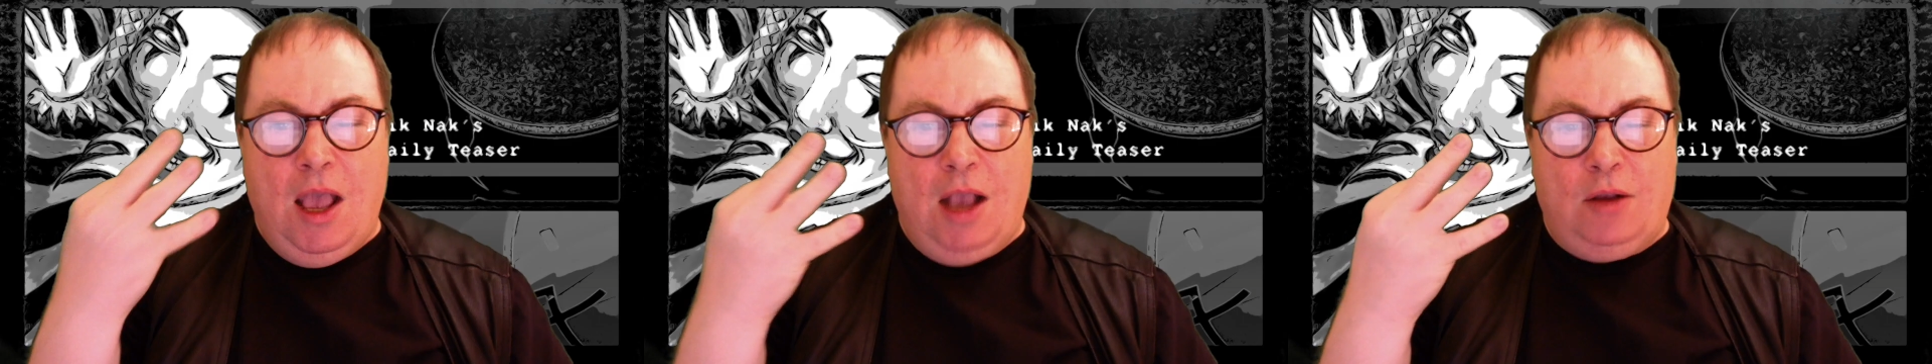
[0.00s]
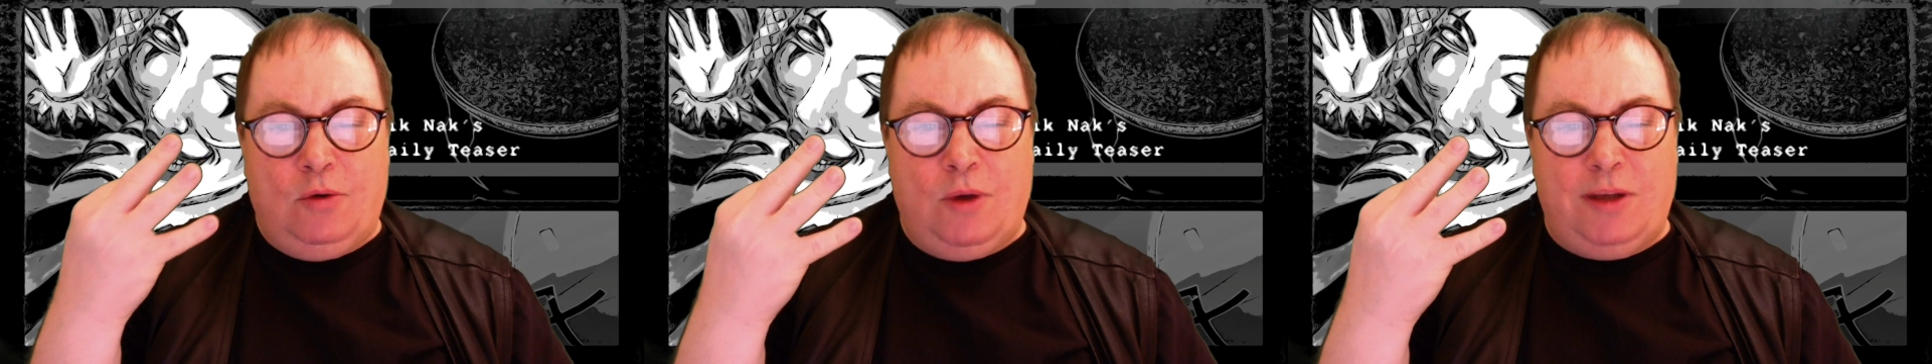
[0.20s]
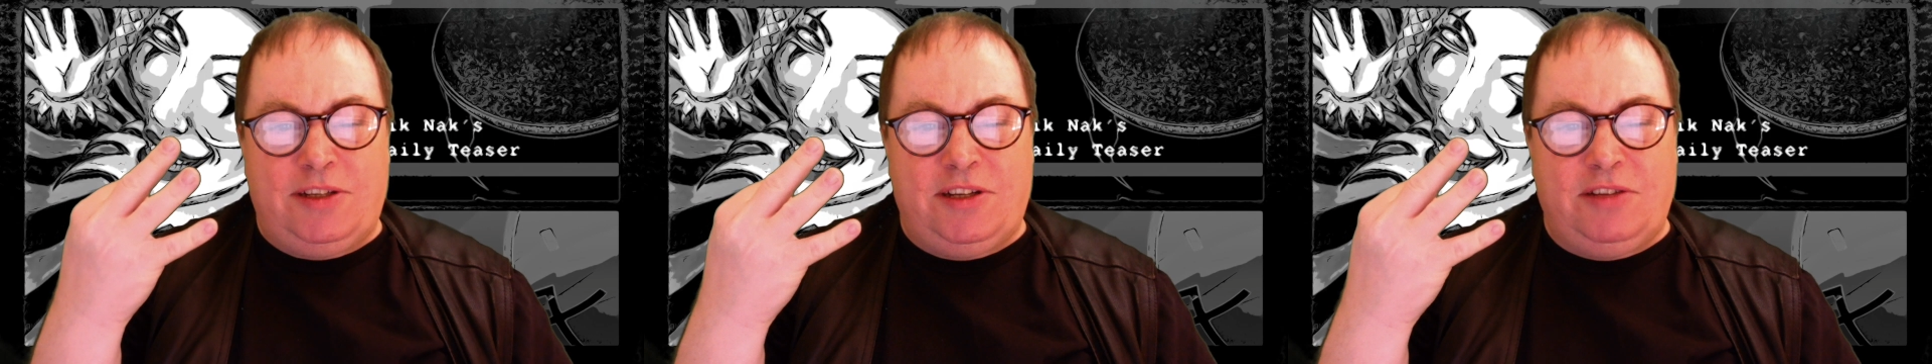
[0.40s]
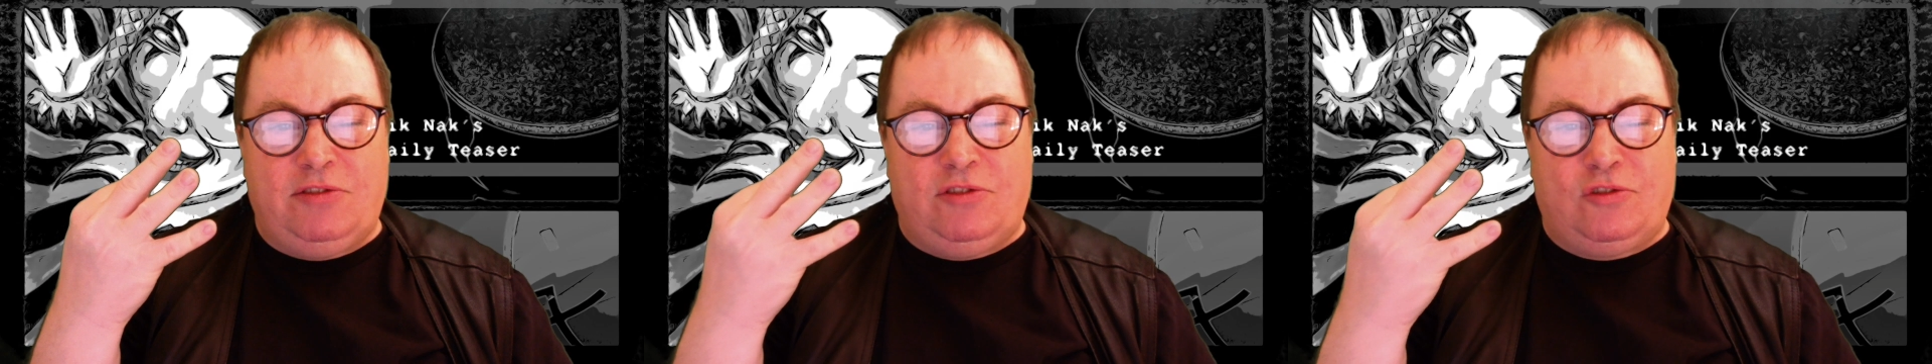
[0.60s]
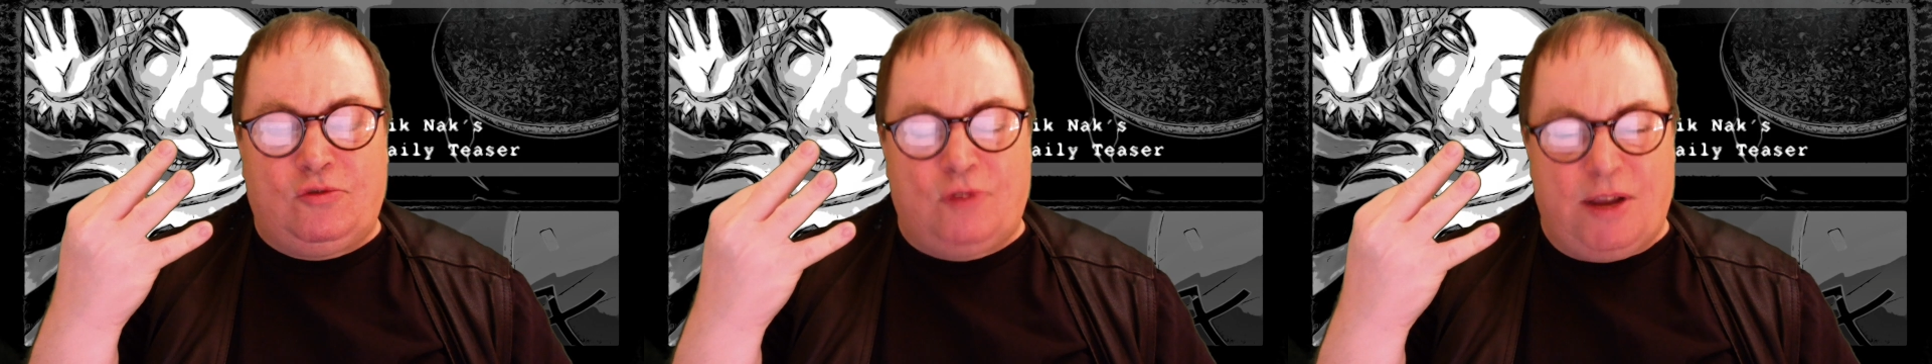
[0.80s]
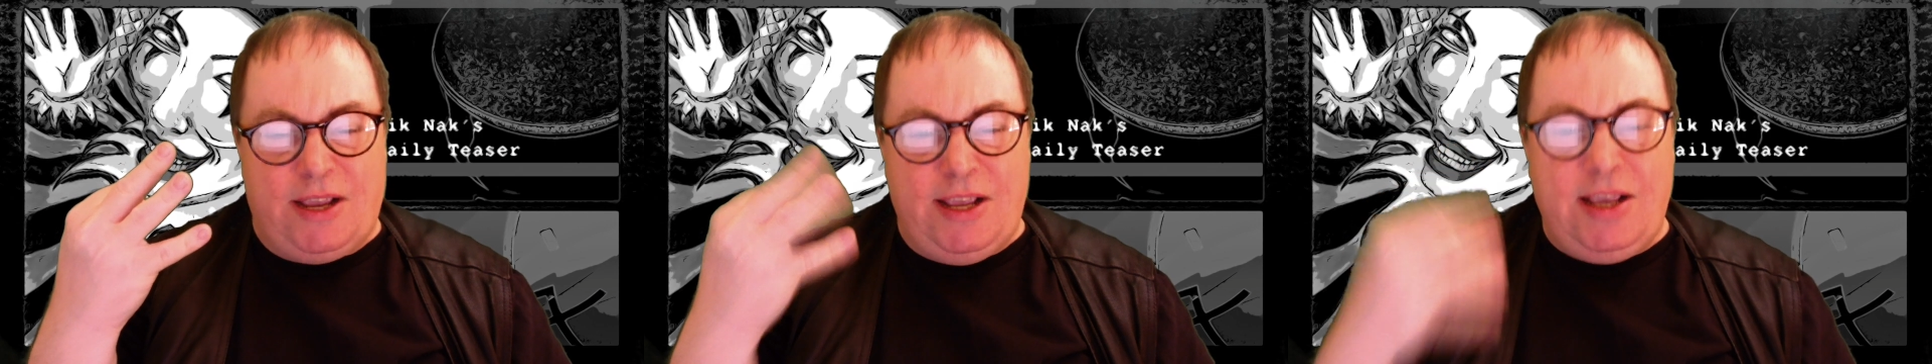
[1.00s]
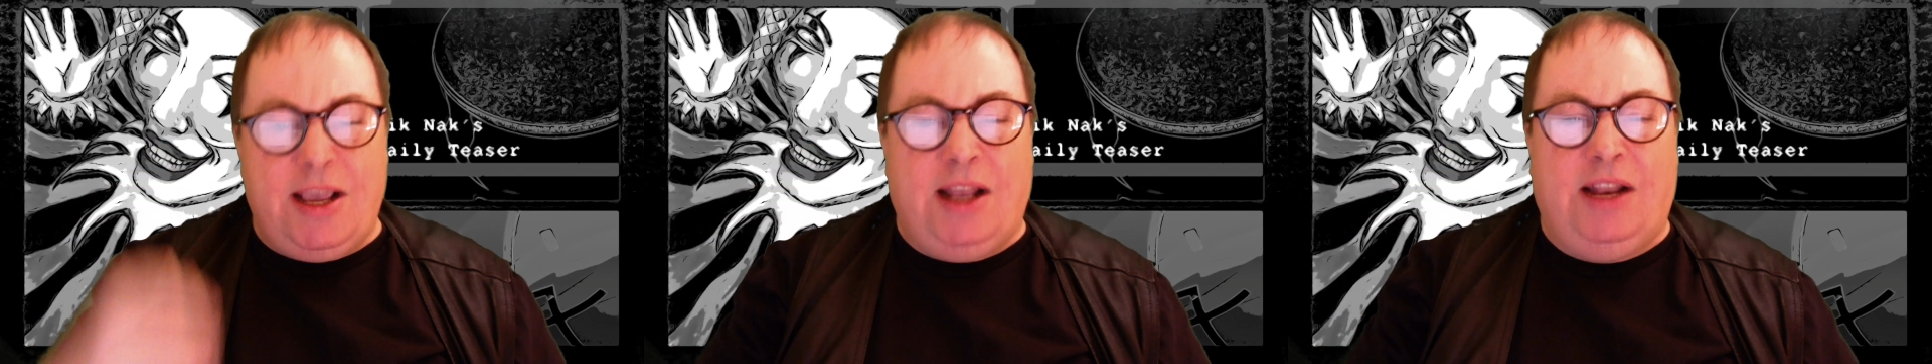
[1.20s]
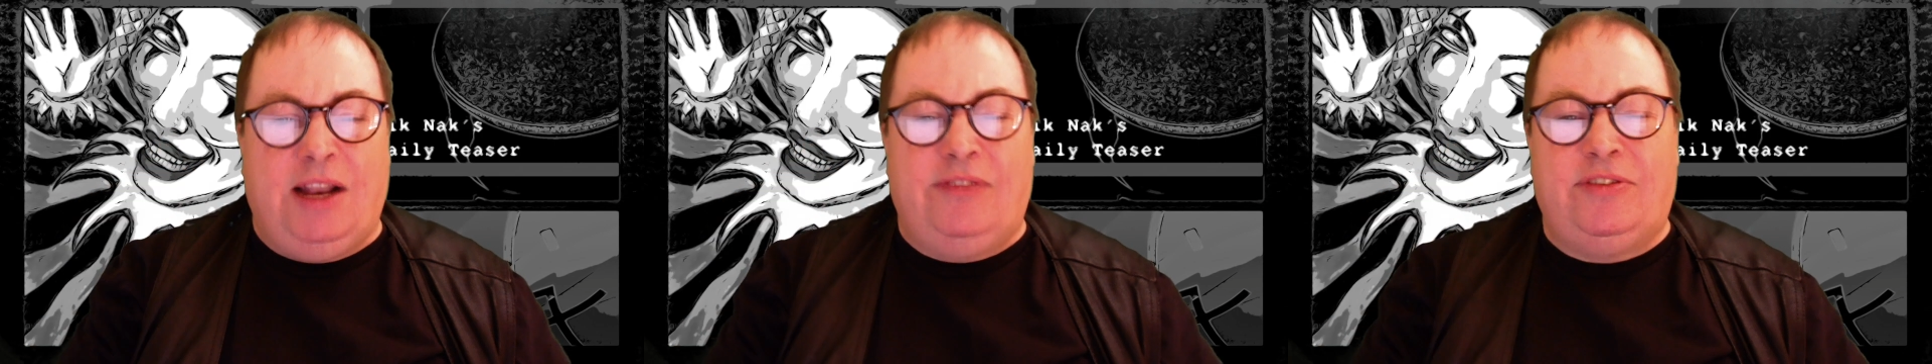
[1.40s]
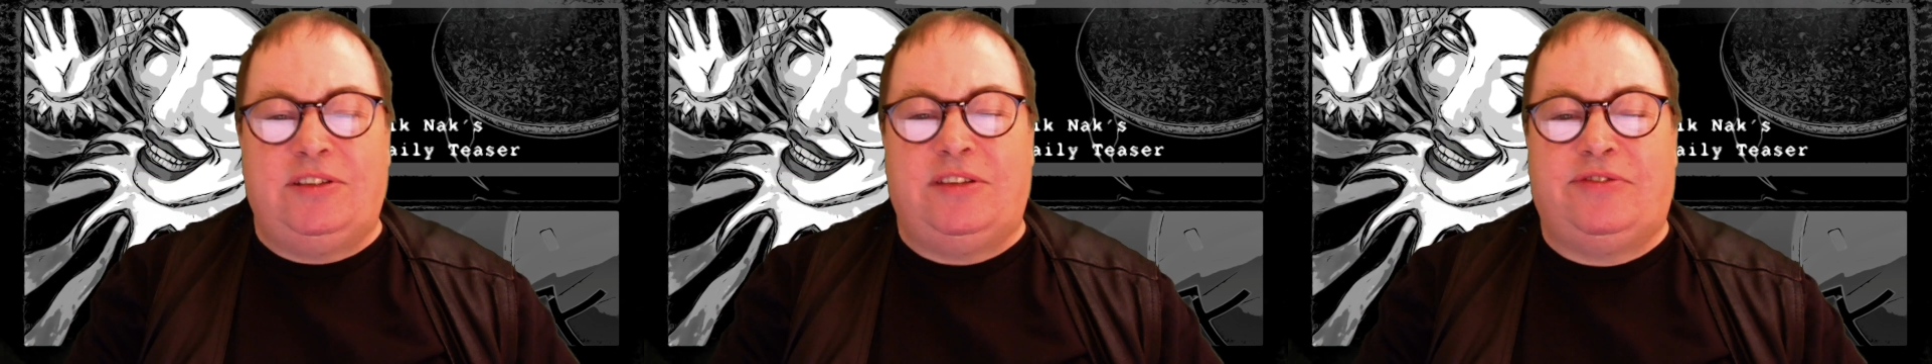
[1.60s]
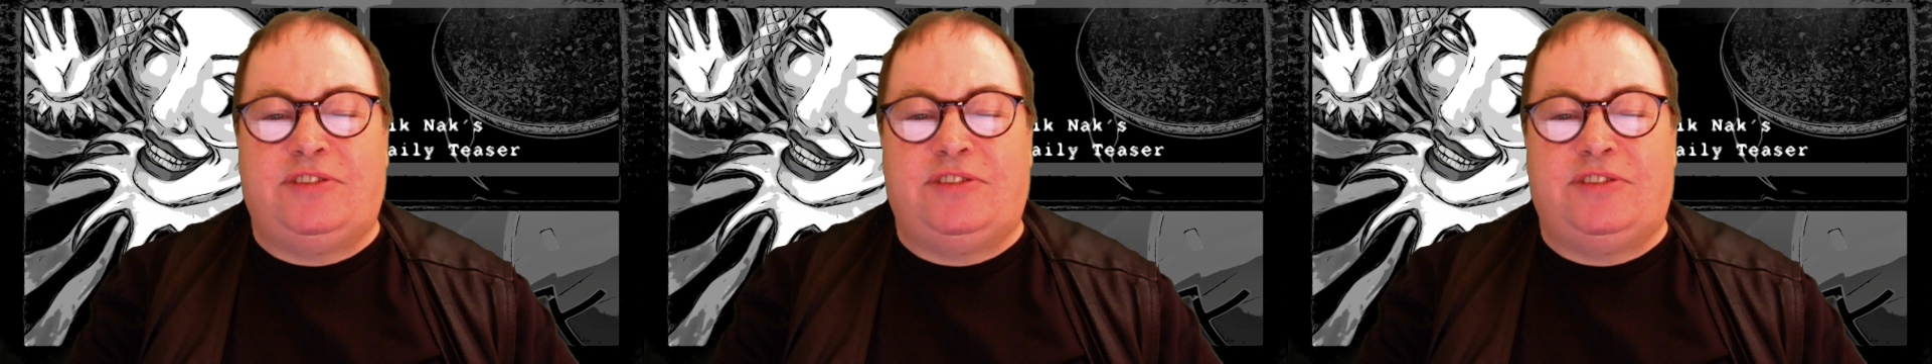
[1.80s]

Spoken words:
Question 3, 11th of